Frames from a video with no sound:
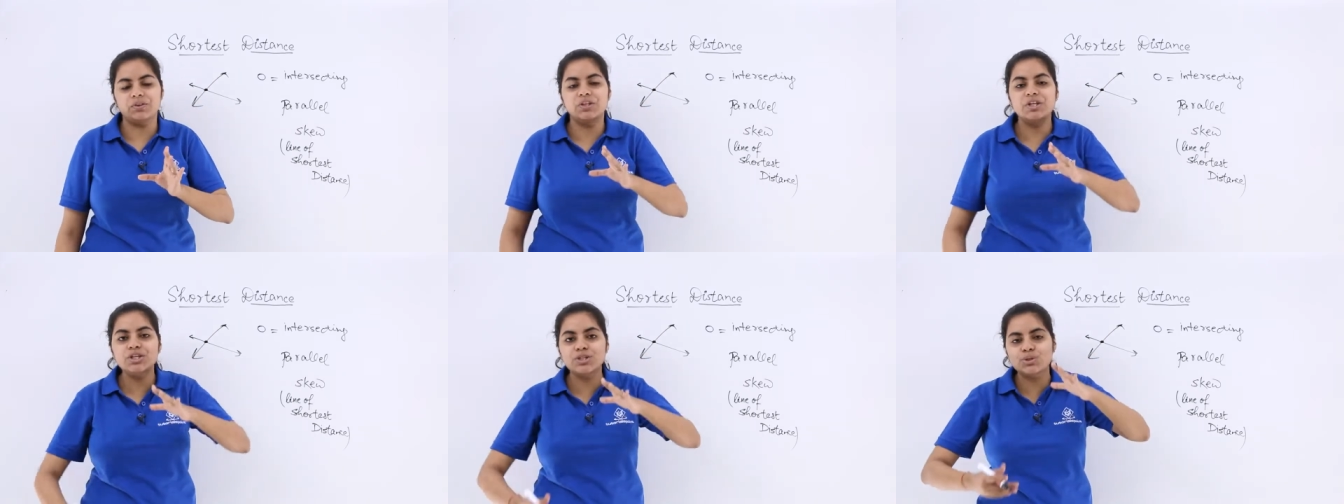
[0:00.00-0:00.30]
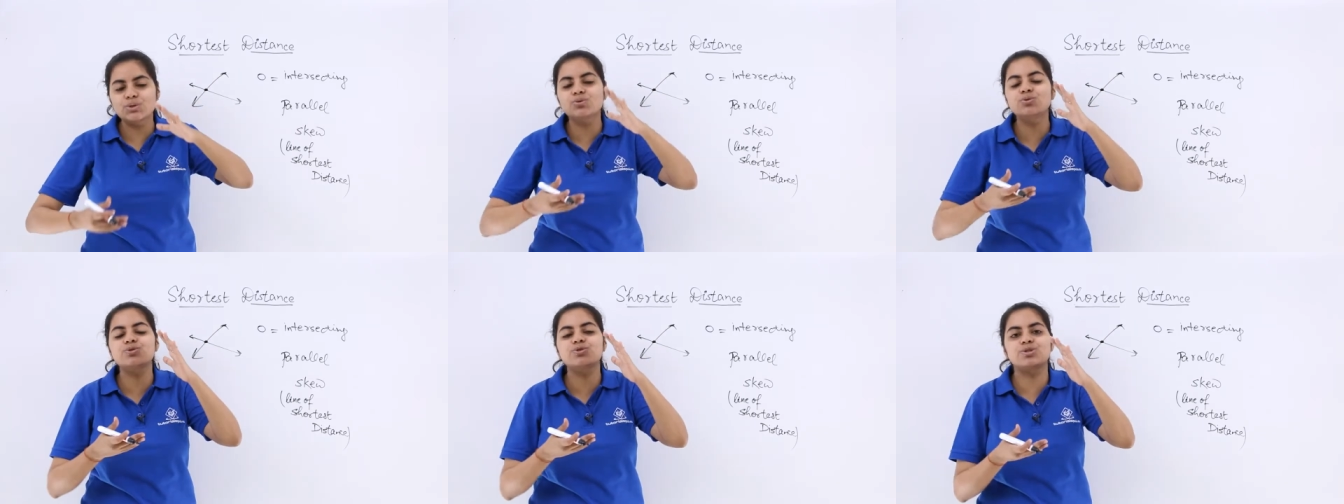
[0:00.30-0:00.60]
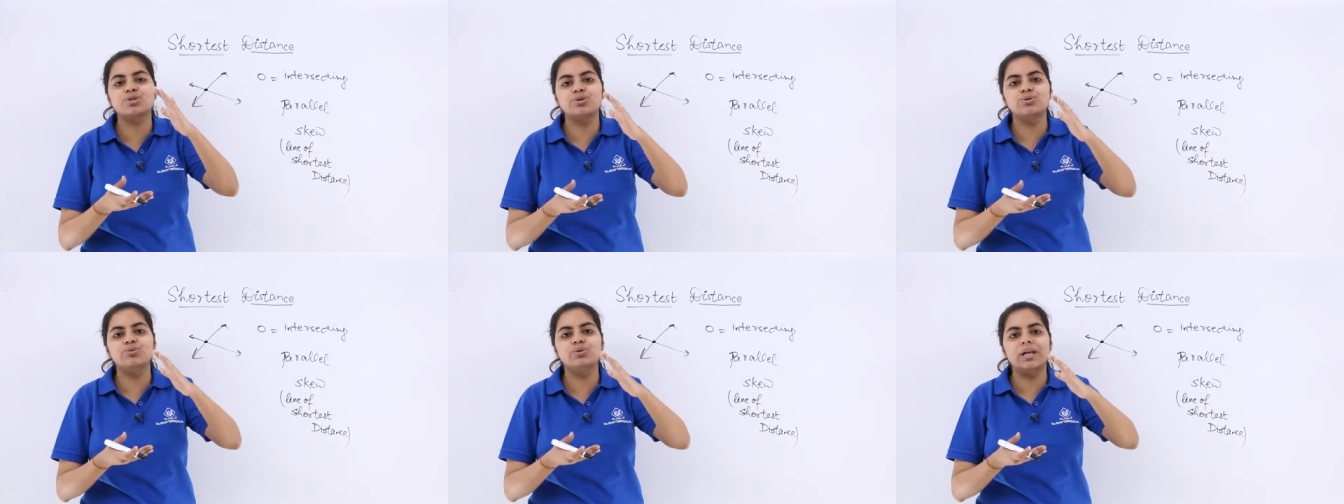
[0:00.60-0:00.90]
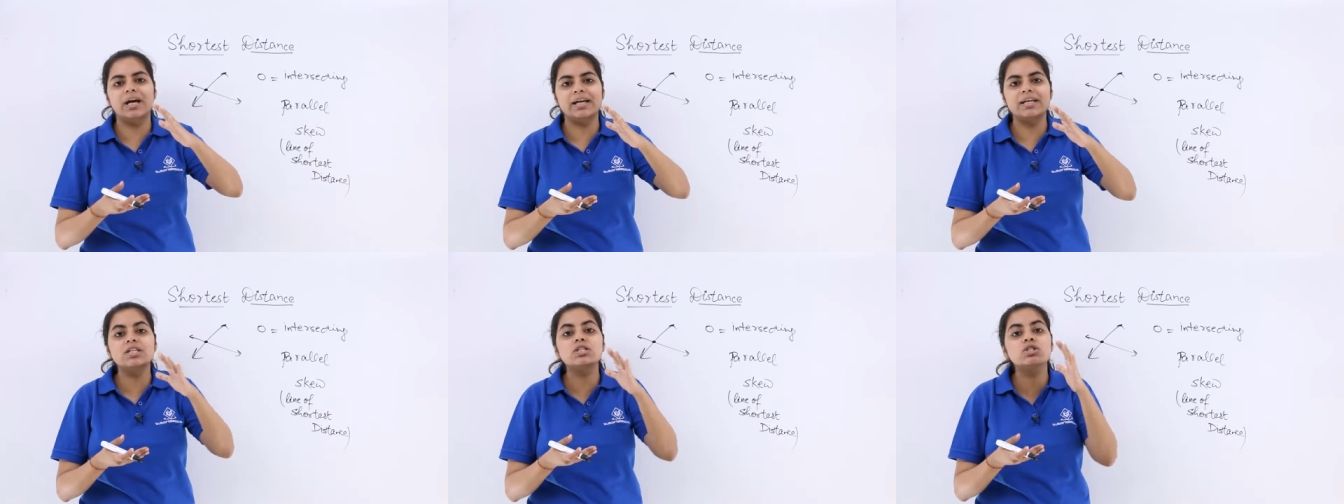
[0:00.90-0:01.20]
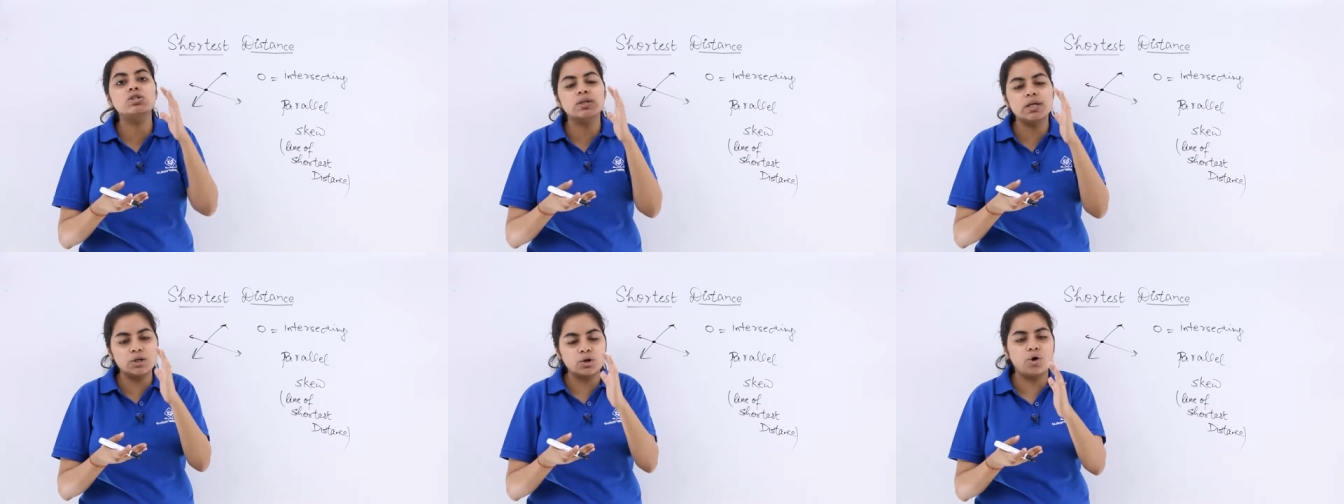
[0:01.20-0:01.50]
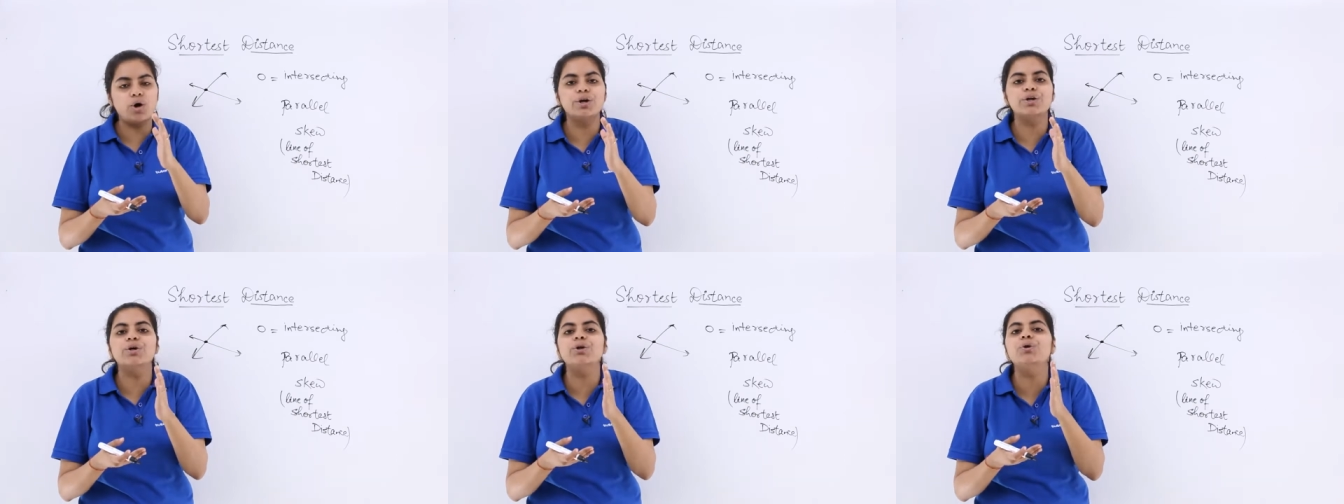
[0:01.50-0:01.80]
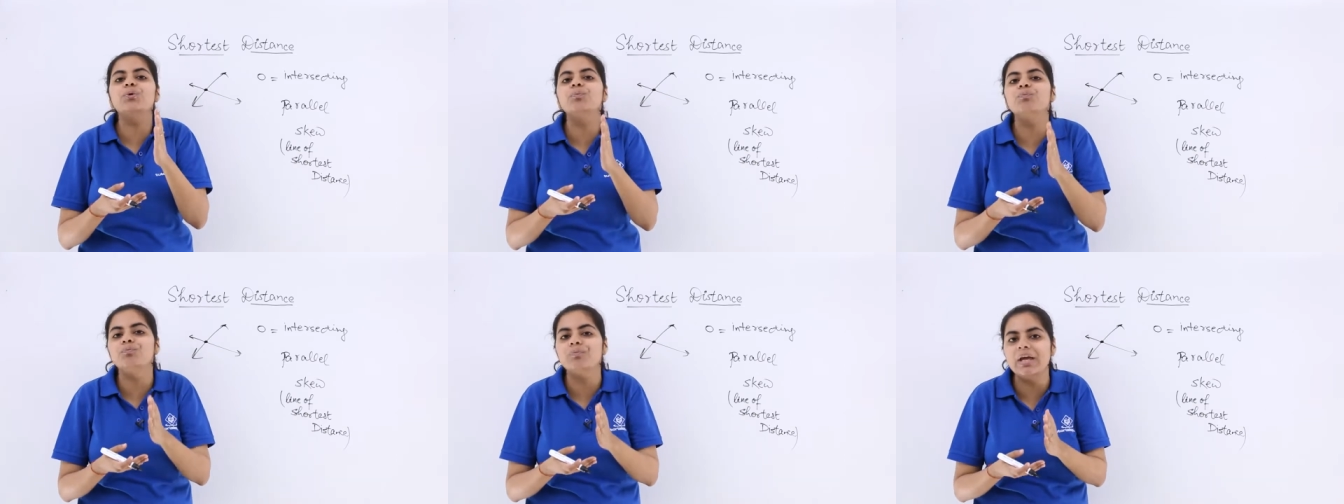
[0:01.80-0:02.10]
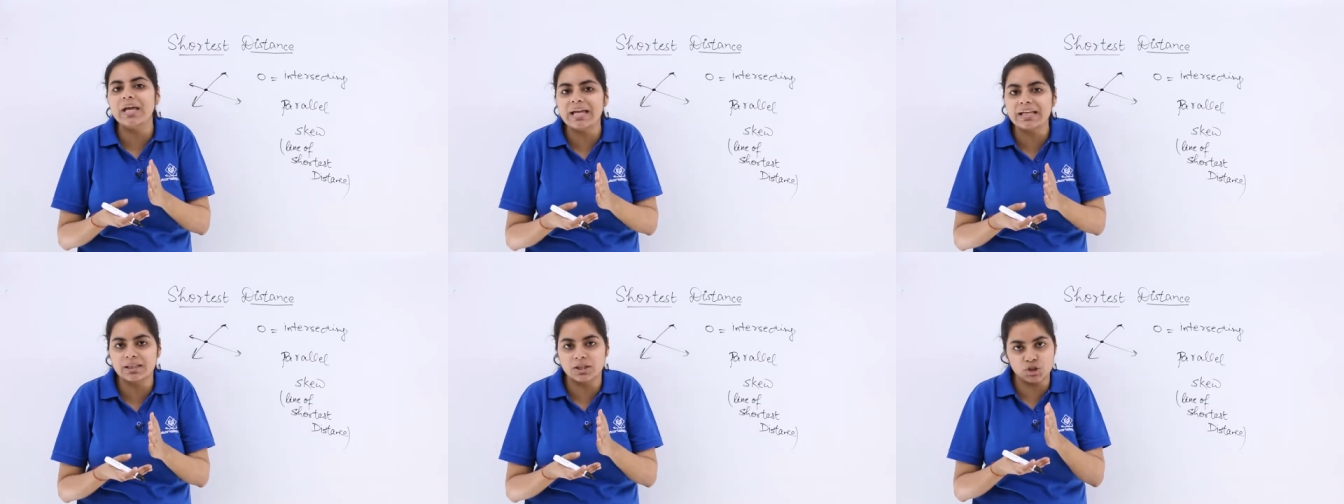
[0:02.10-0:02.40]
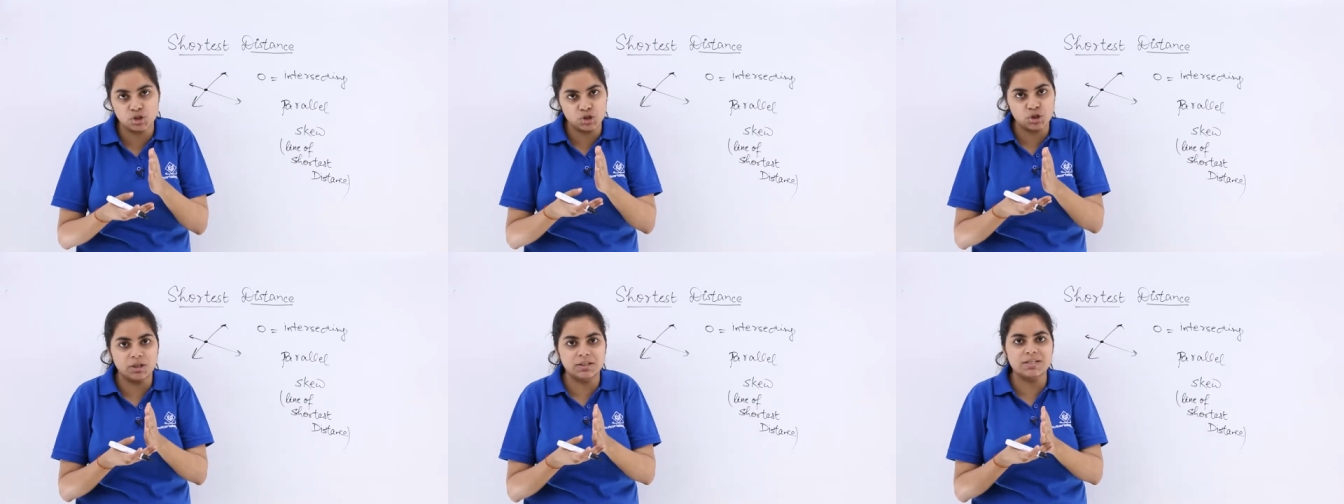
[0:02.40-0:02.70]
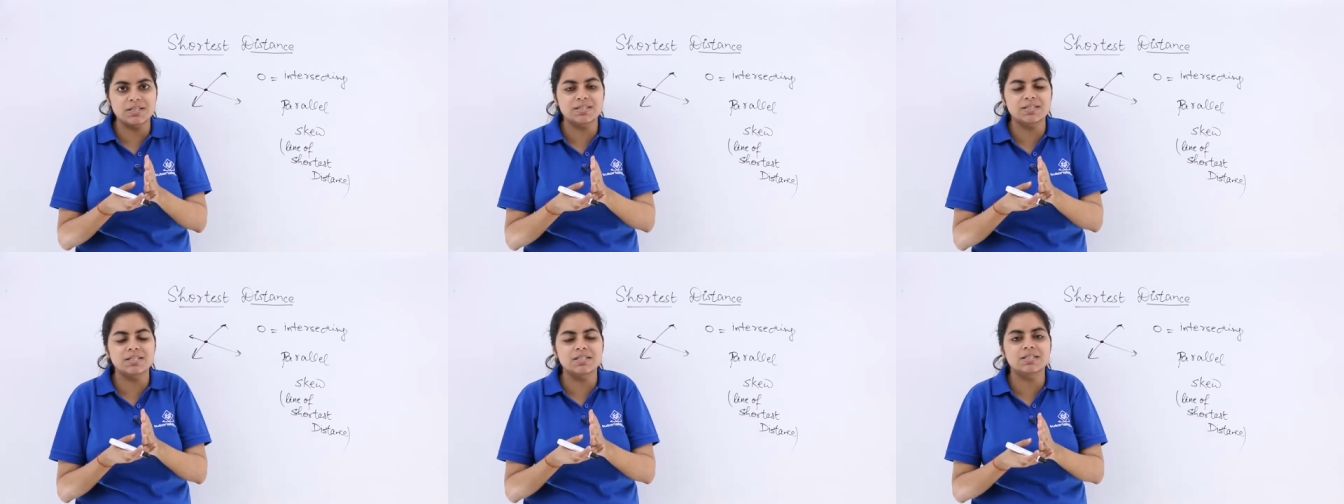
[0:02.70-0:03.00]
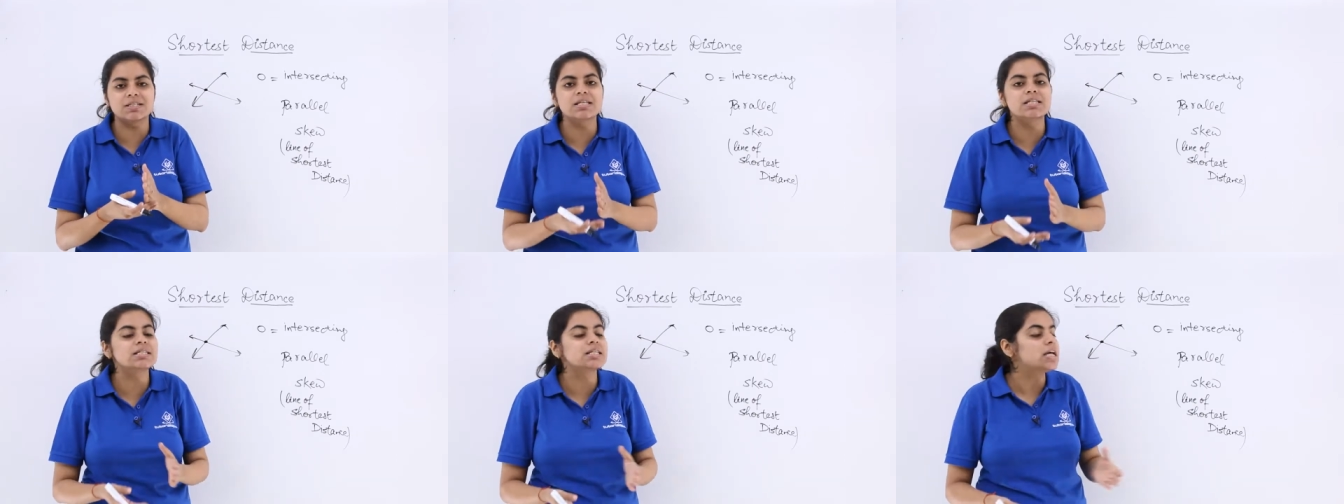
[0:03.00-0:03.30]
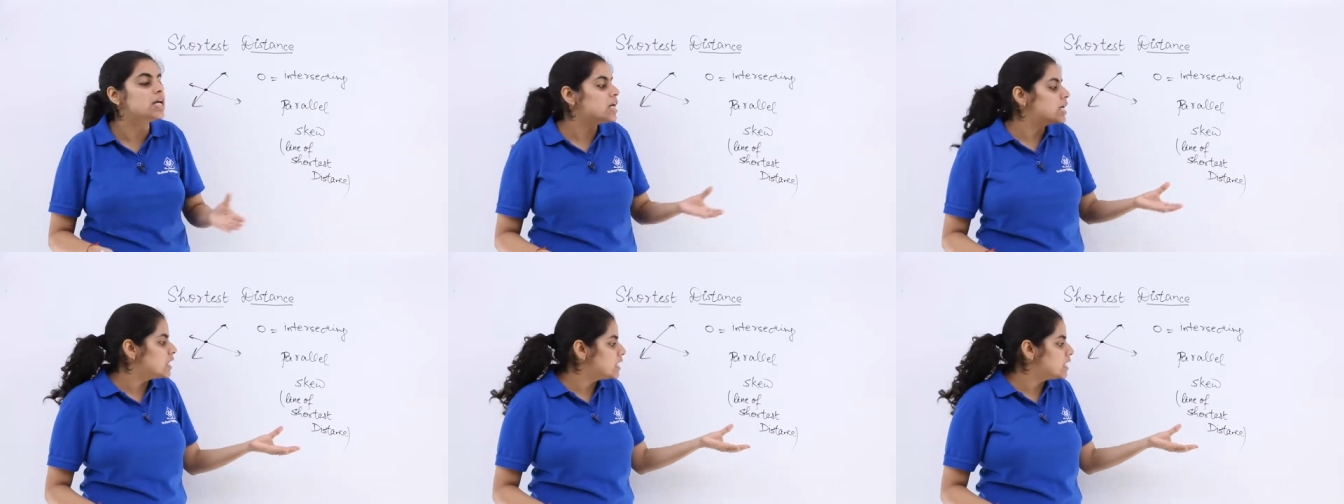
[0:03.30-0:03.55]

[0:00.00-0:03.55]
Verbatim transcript: these two skew lines in order to make the shortest distance